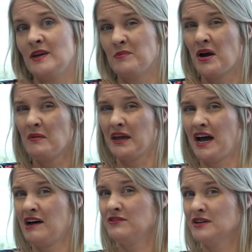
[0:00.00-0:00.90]
They probably
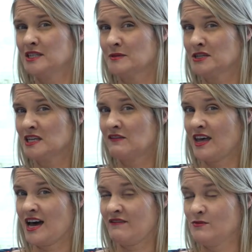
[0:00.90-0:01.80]
have one, especially if they
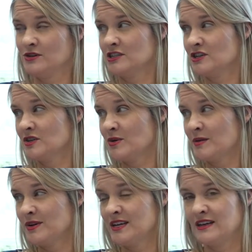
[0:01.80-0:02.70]
have a mortgage on the
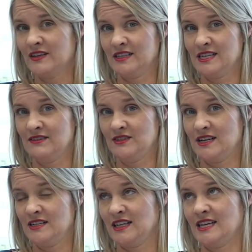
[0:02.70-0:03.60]
property, unless they've
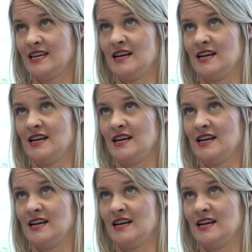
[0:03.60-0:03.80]
done like